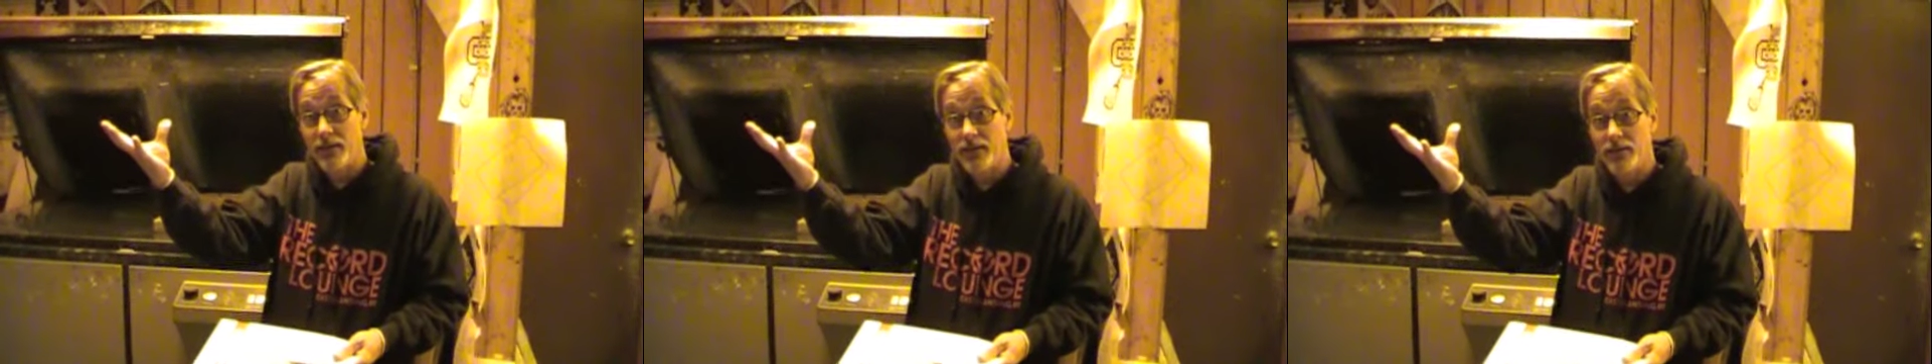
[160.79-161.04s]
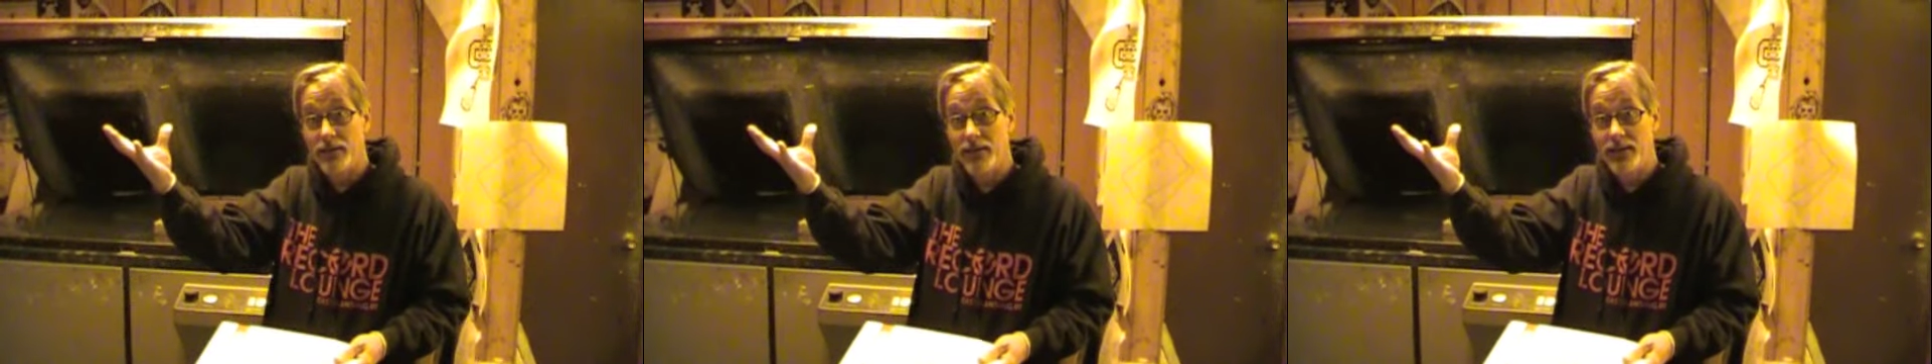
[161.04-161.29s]

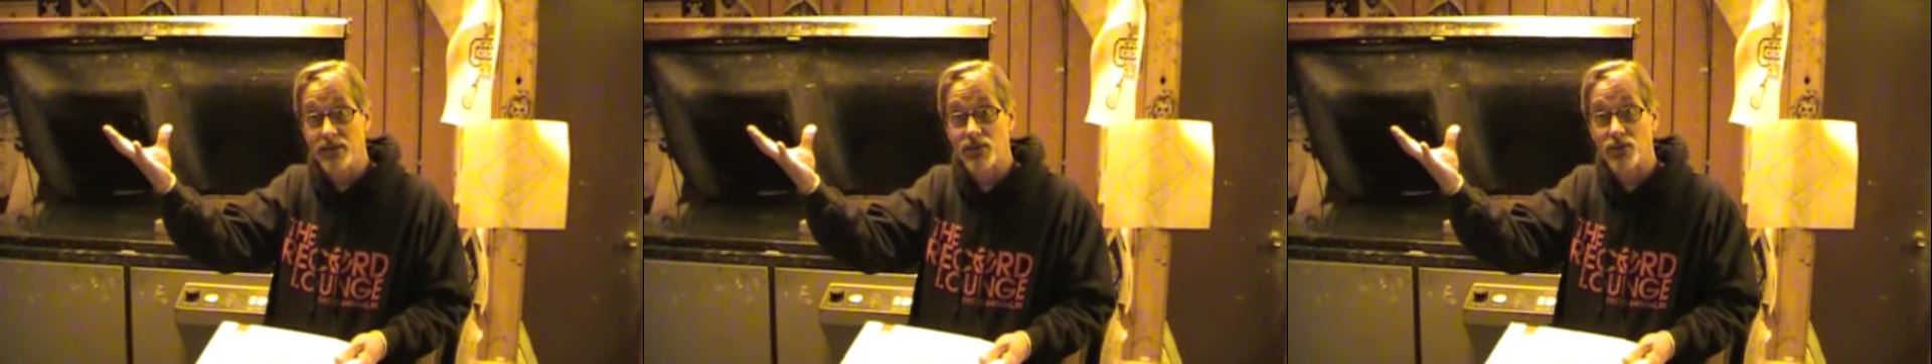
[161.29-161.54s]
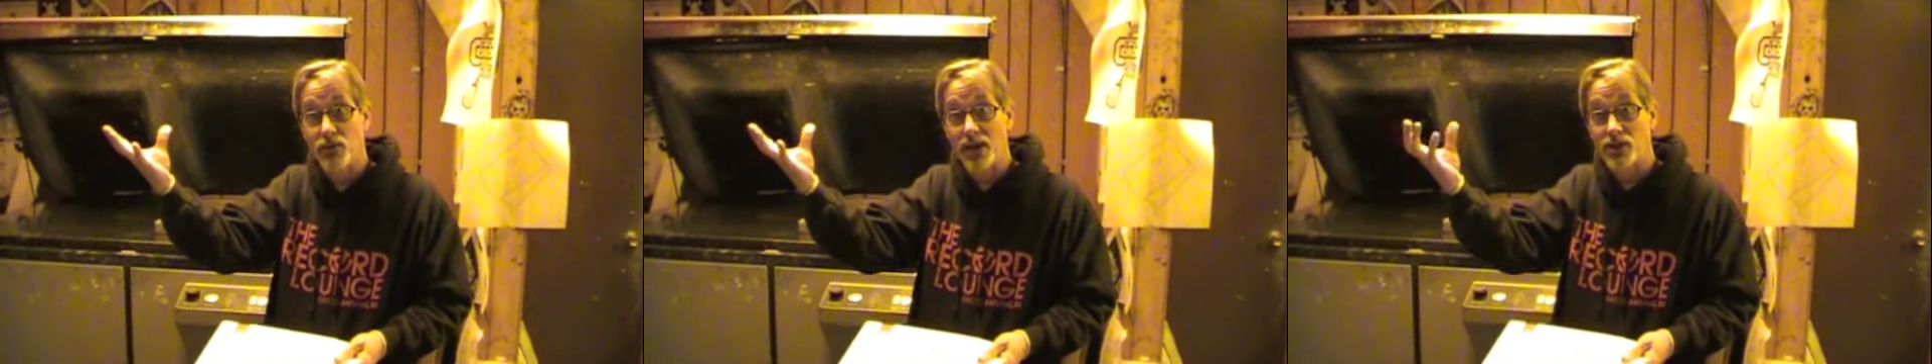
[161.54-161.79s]
in this
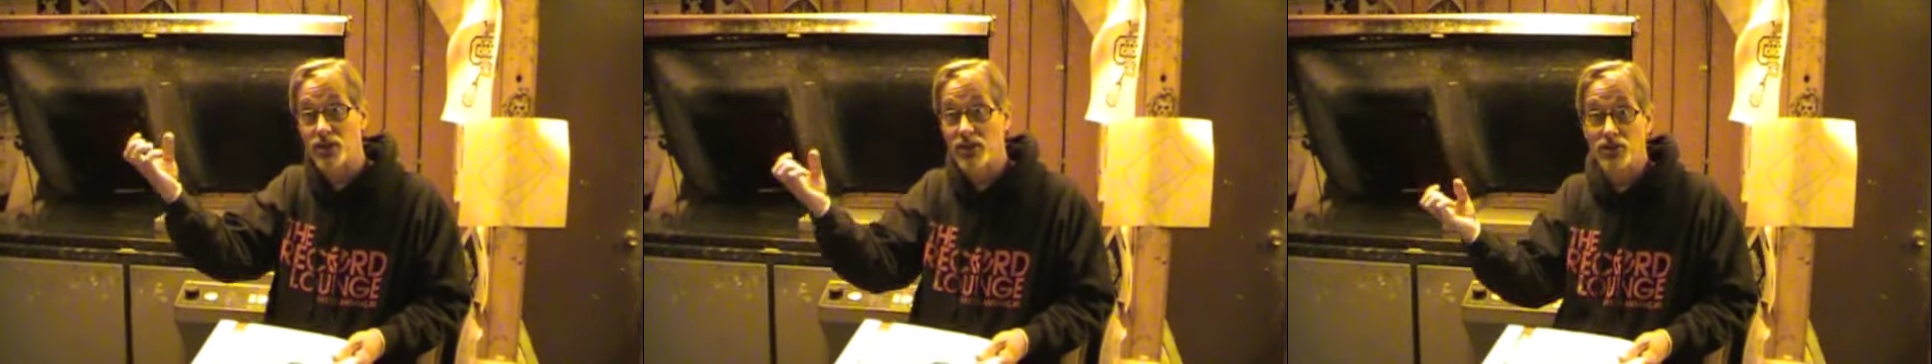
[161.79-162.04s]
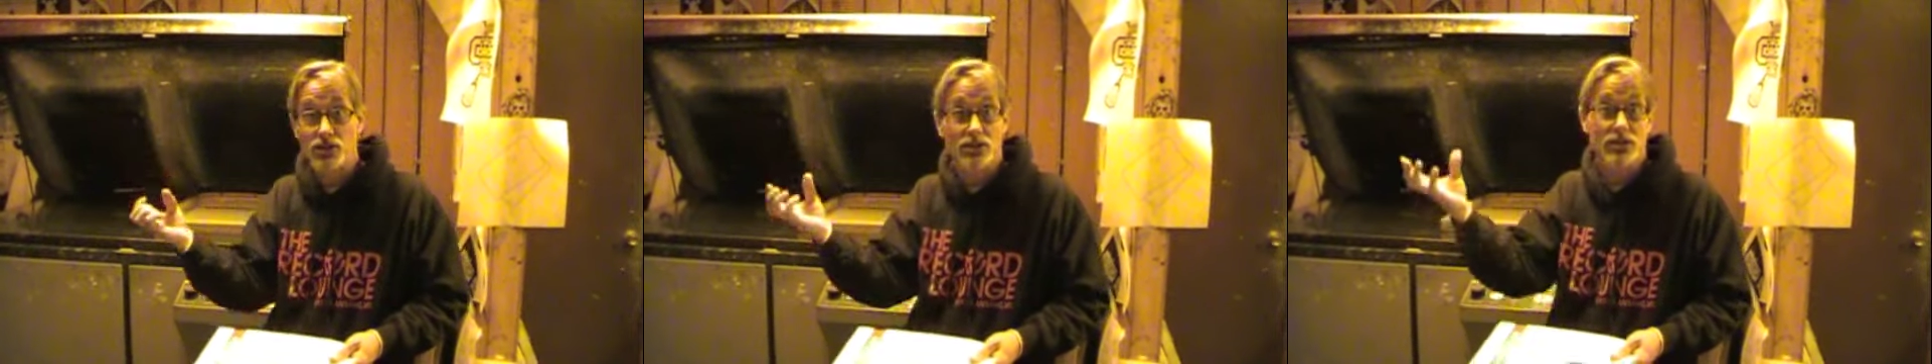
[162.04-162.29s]
direction,
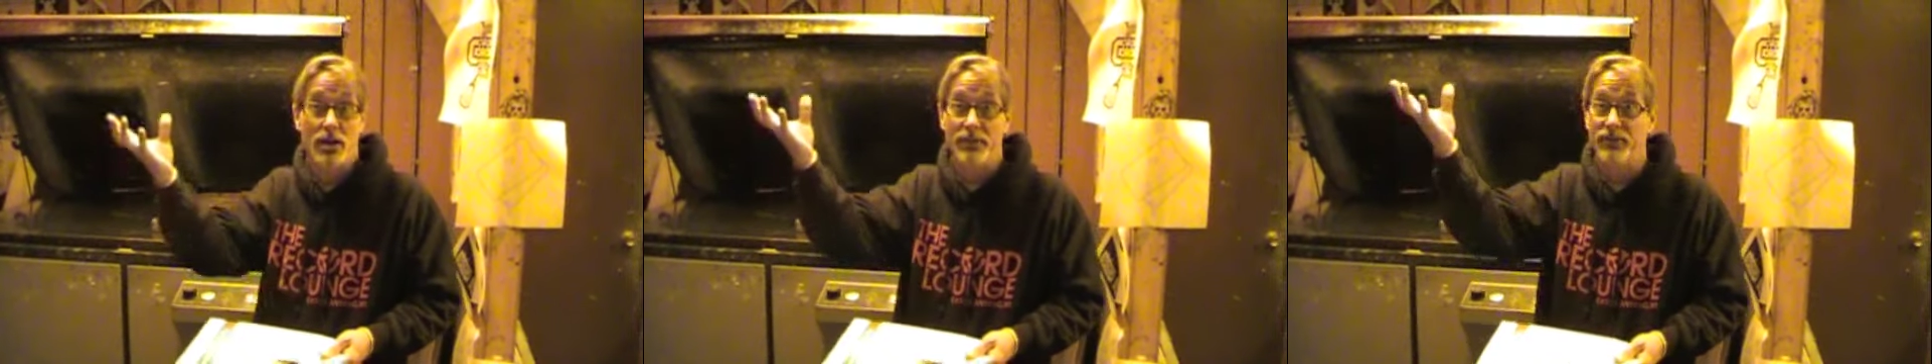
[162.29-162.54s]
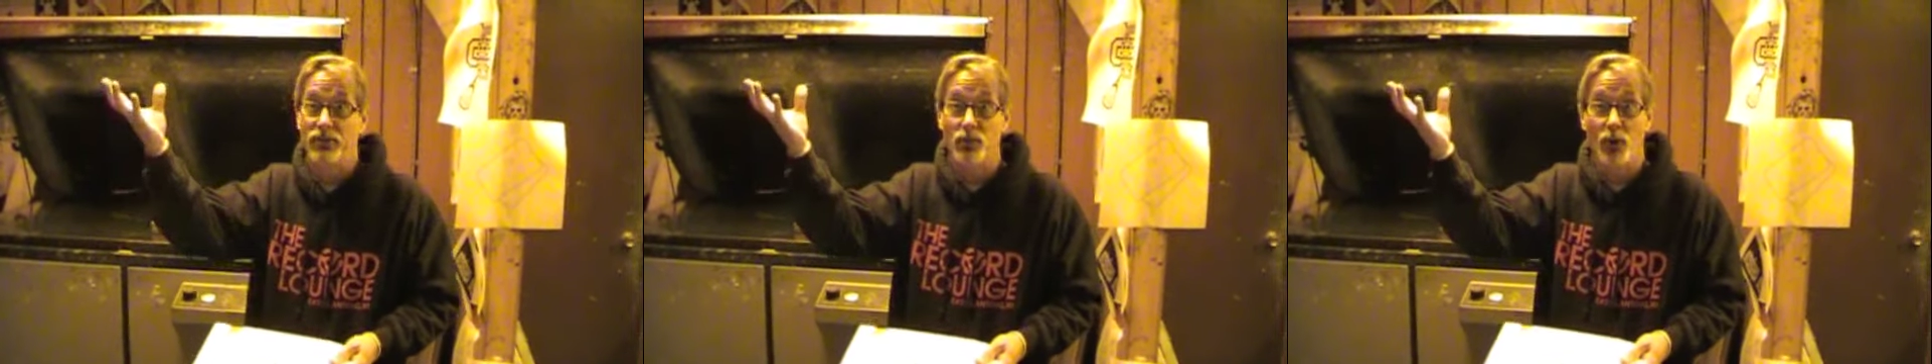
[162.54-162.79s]
it's just
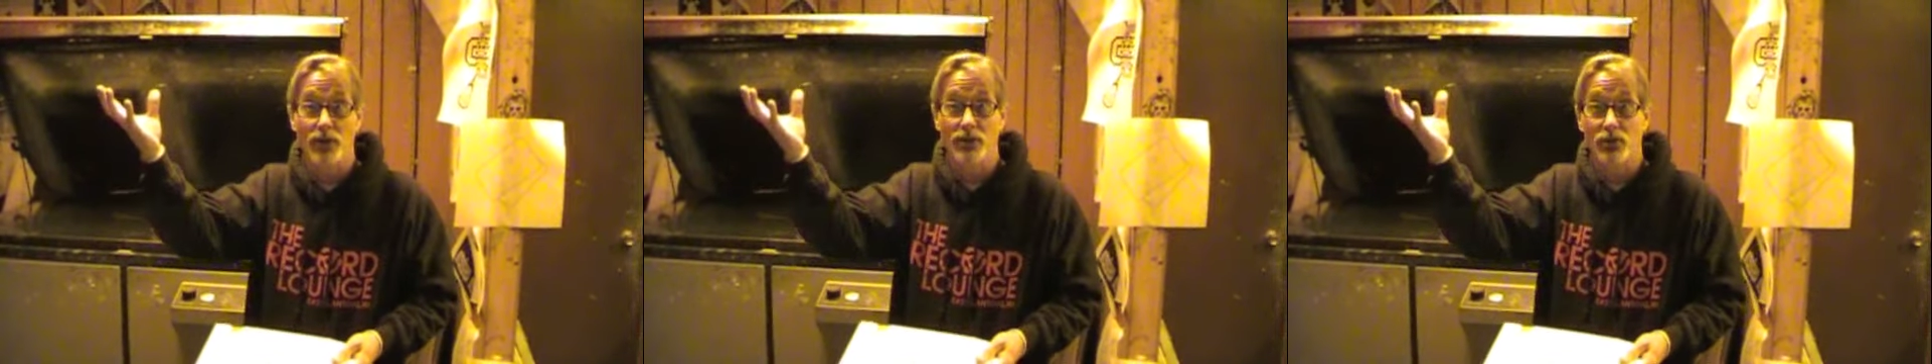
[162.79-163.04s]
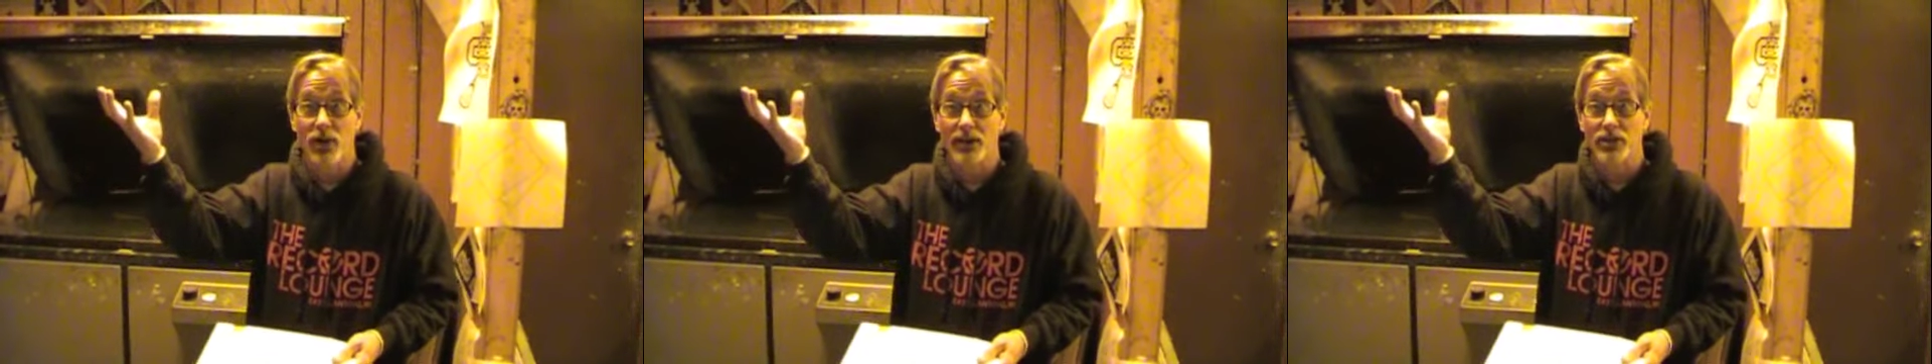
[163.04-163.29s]
coming from one
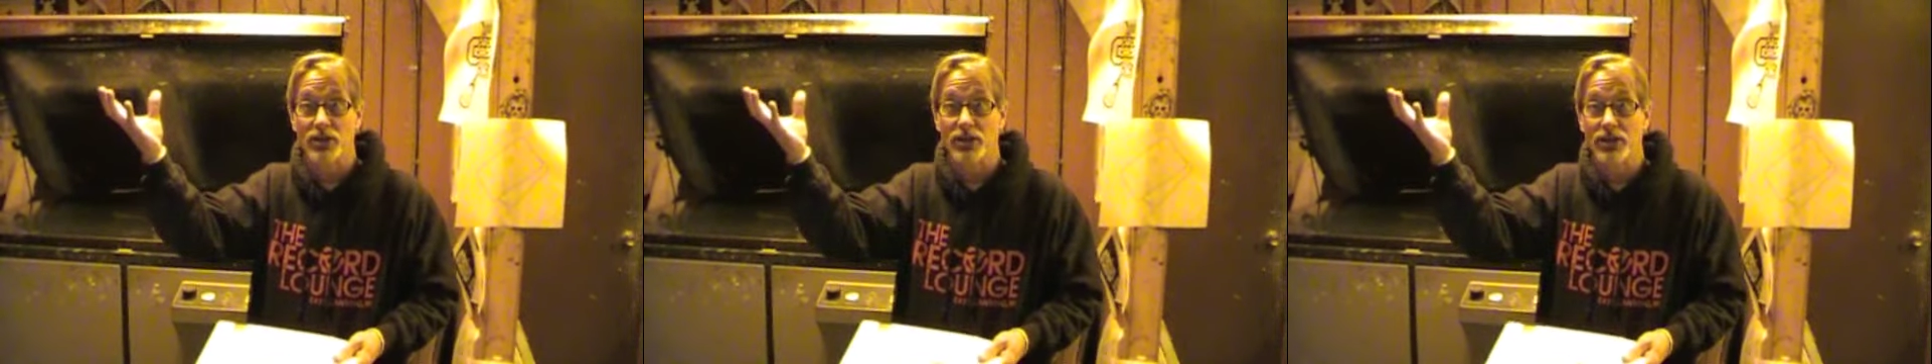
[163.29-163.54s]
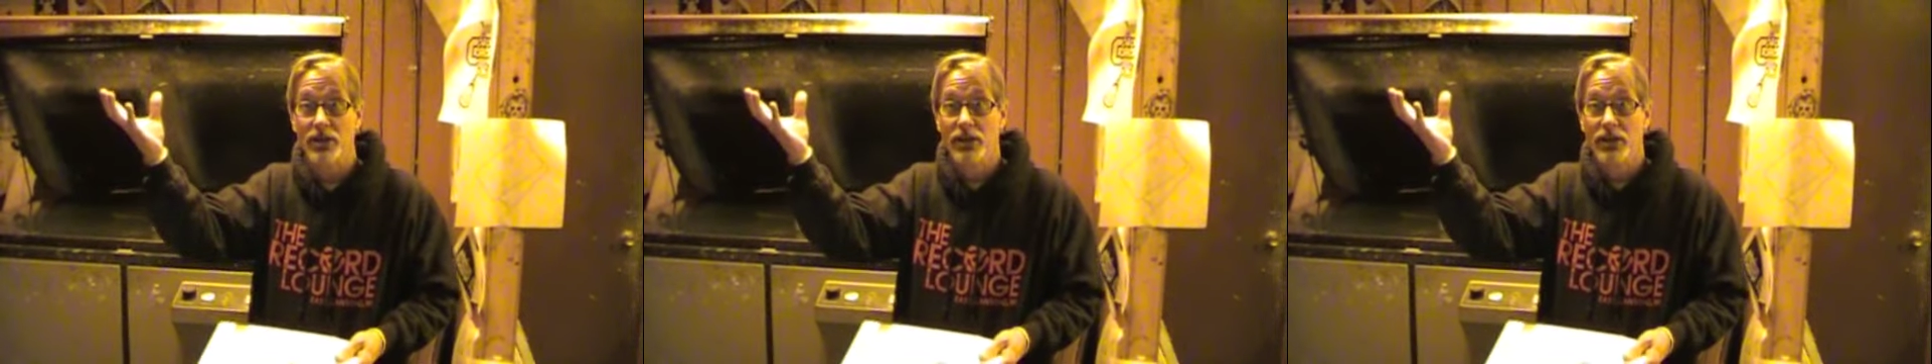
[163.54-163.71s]
direction,